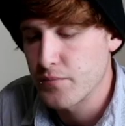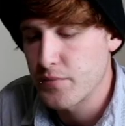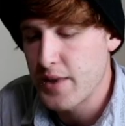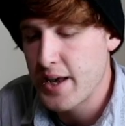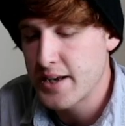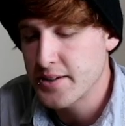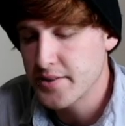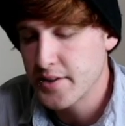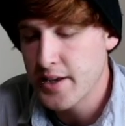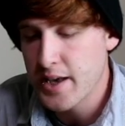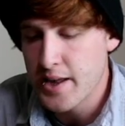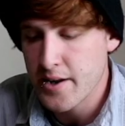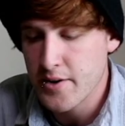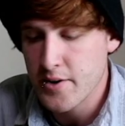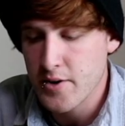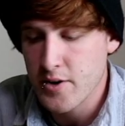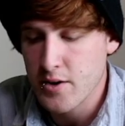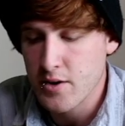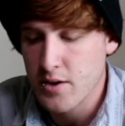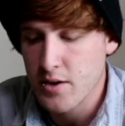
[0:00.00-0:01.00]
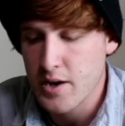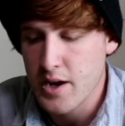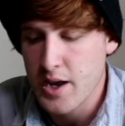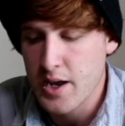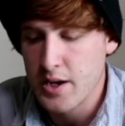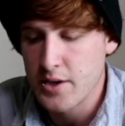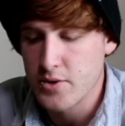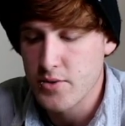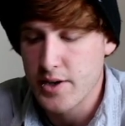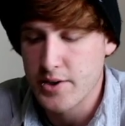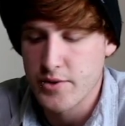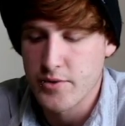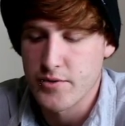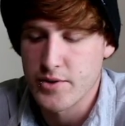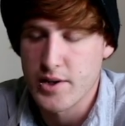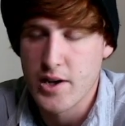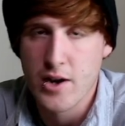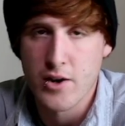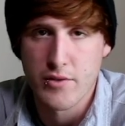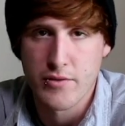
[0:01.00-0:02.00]
As the editor and director of
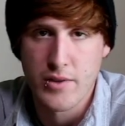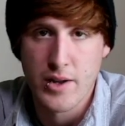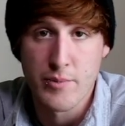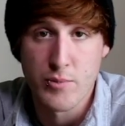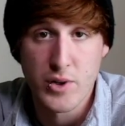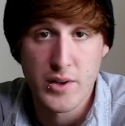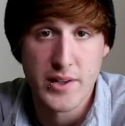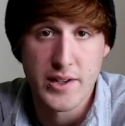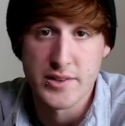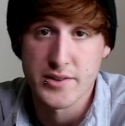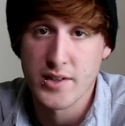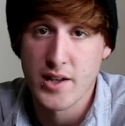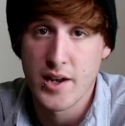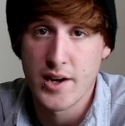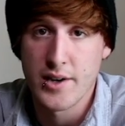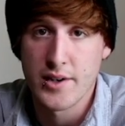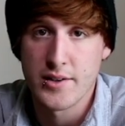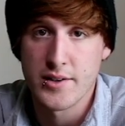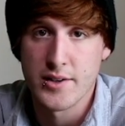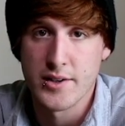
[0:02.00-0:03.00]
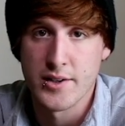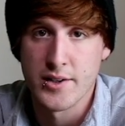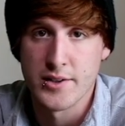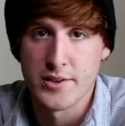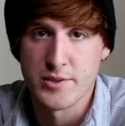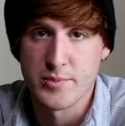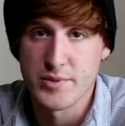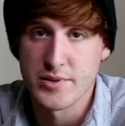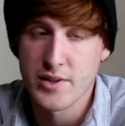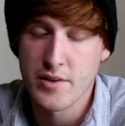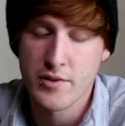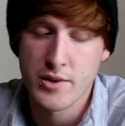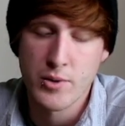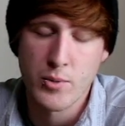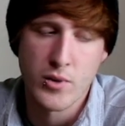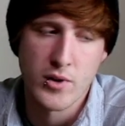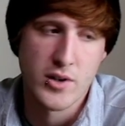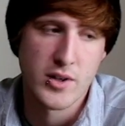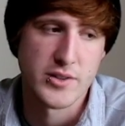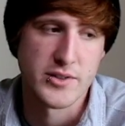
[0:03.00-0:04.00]
photography, I'm really excited to specifically
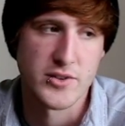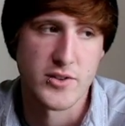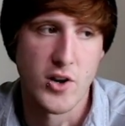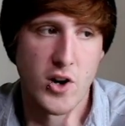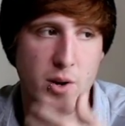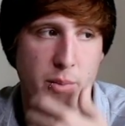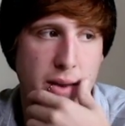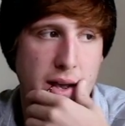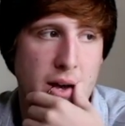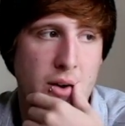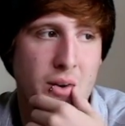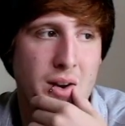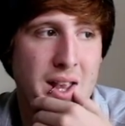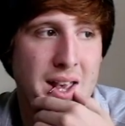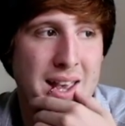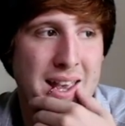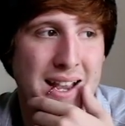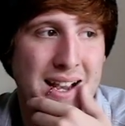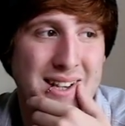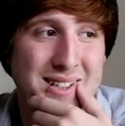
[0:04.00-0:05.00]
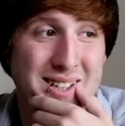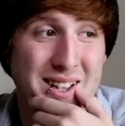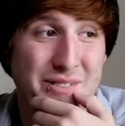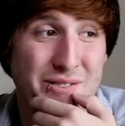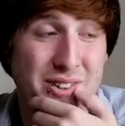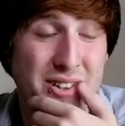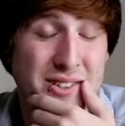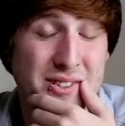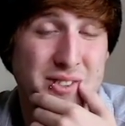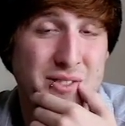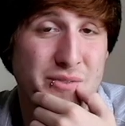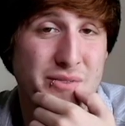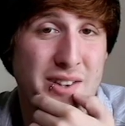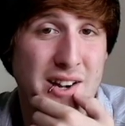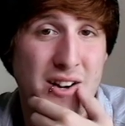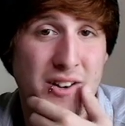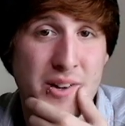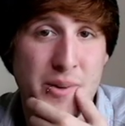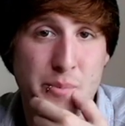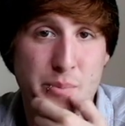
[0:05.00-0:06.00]
work on Starbound because I feel it's a
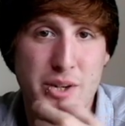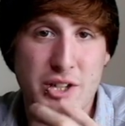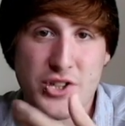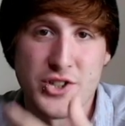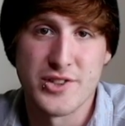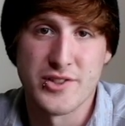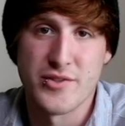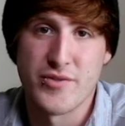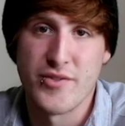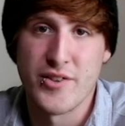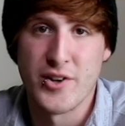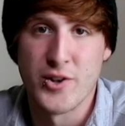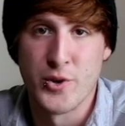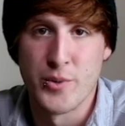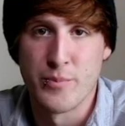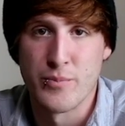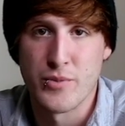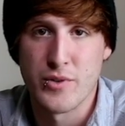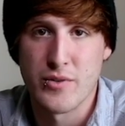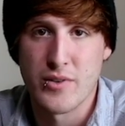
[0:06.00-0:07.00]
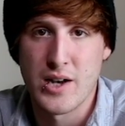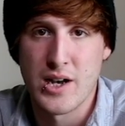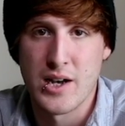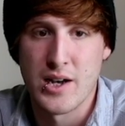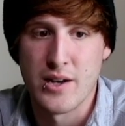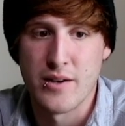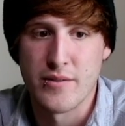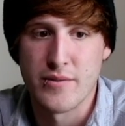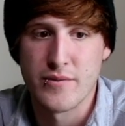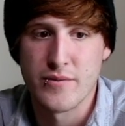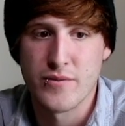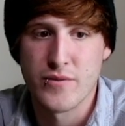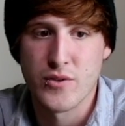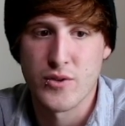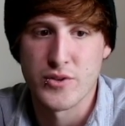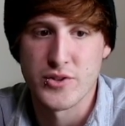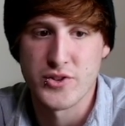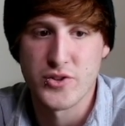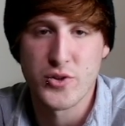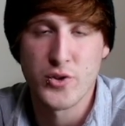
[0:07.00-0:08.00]
very ambitious film
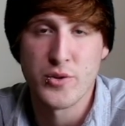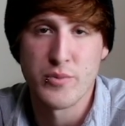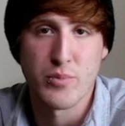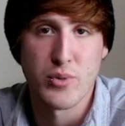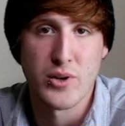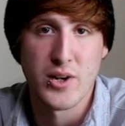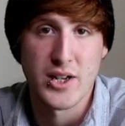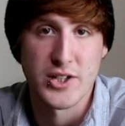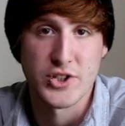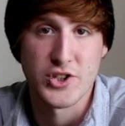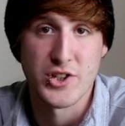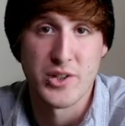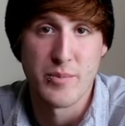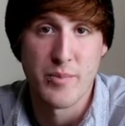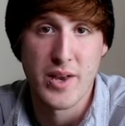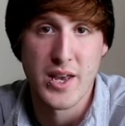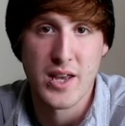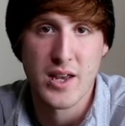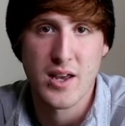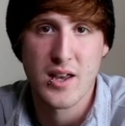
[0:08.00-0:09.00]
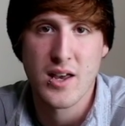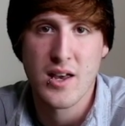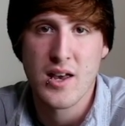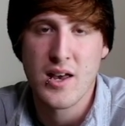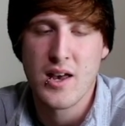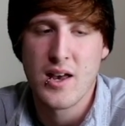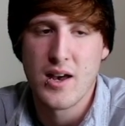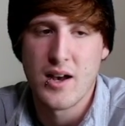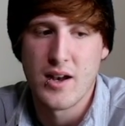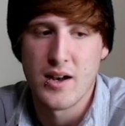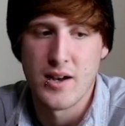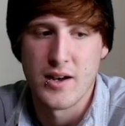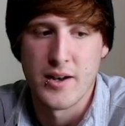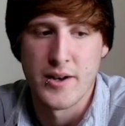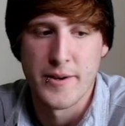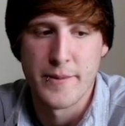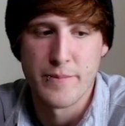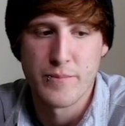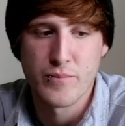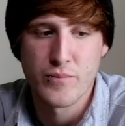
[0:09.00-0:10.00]
for a student production to make.
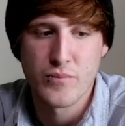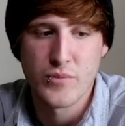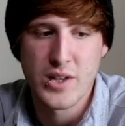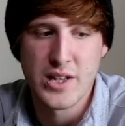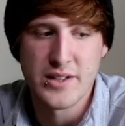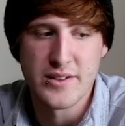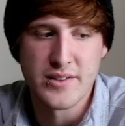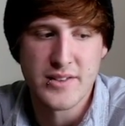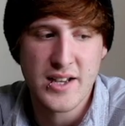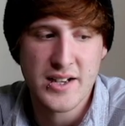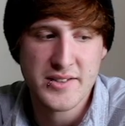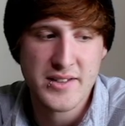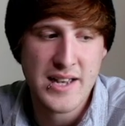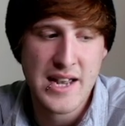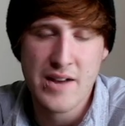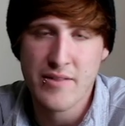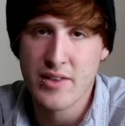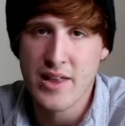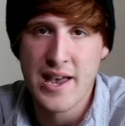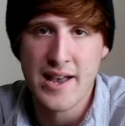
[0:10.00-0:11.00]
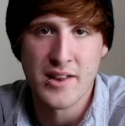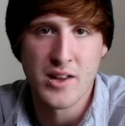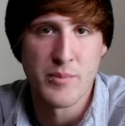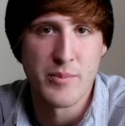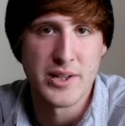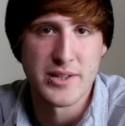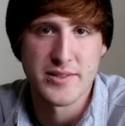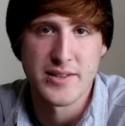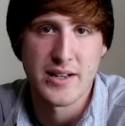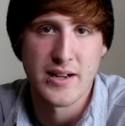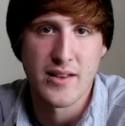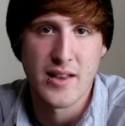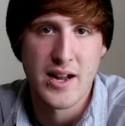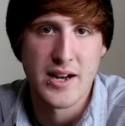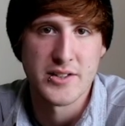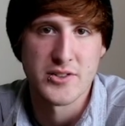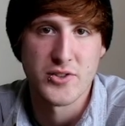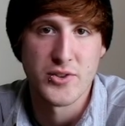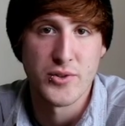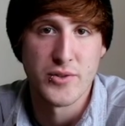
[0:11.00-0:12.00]
It doesn't have the elements that a
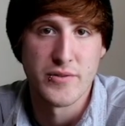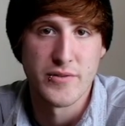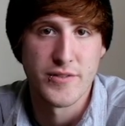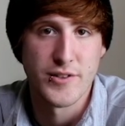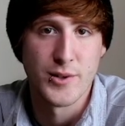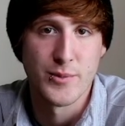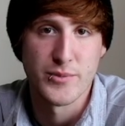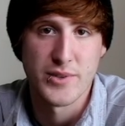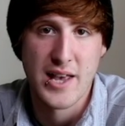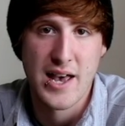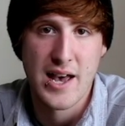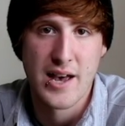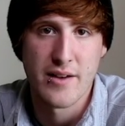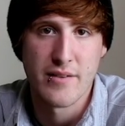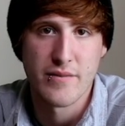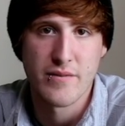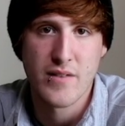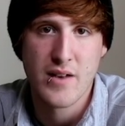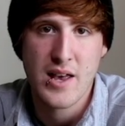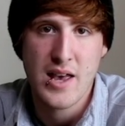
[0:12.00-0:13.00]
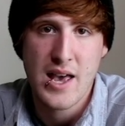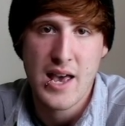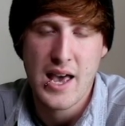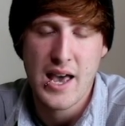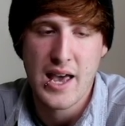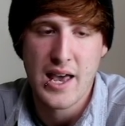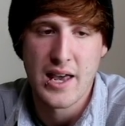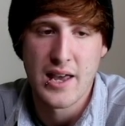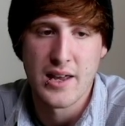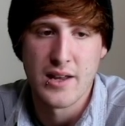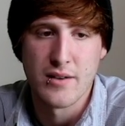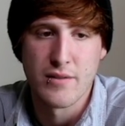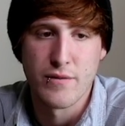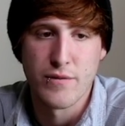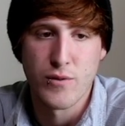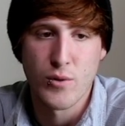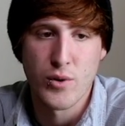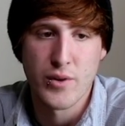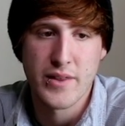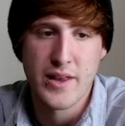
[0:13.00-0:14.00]
lot of student films have, and
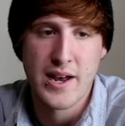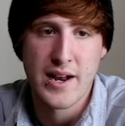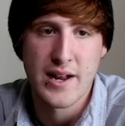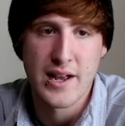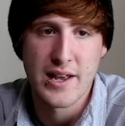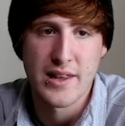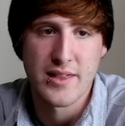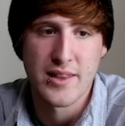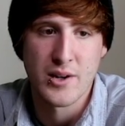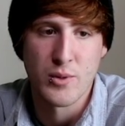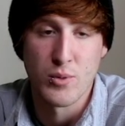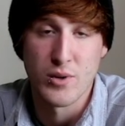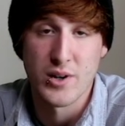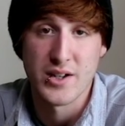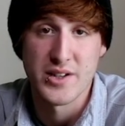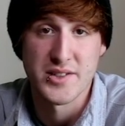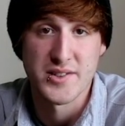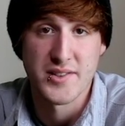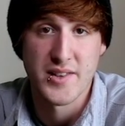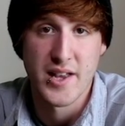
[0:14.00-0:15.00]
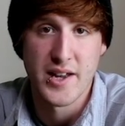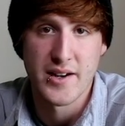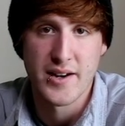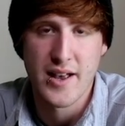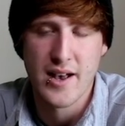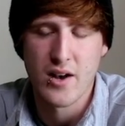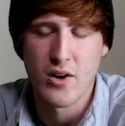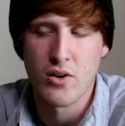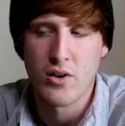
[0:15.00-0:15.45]
for that I think we're going to stand out.